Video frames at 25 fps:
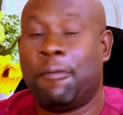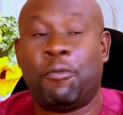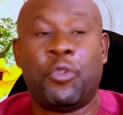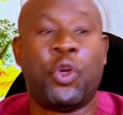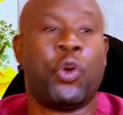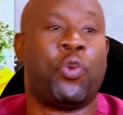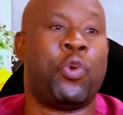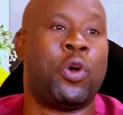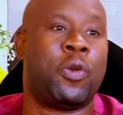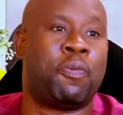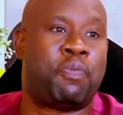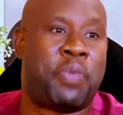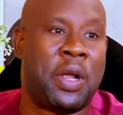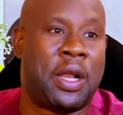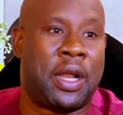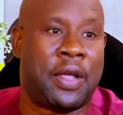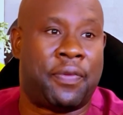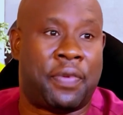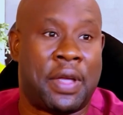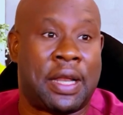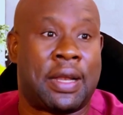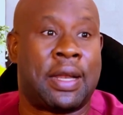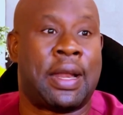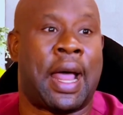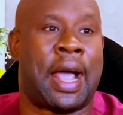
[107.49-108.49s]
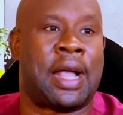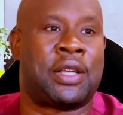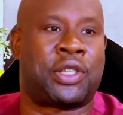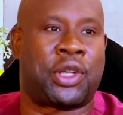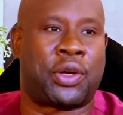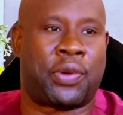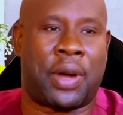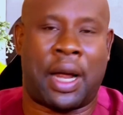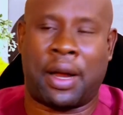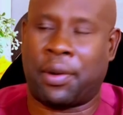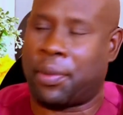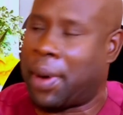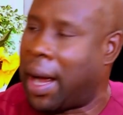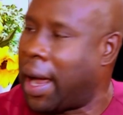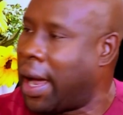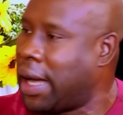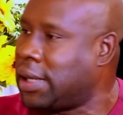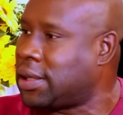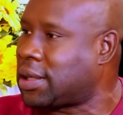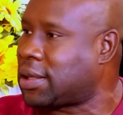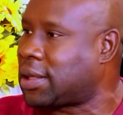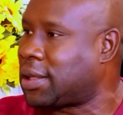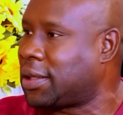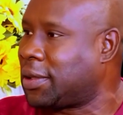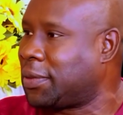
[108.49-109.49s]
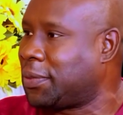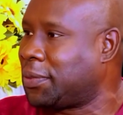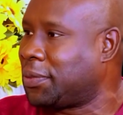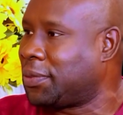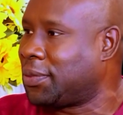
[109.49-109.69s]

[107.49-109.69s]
You won't believe it, Nigerian rice.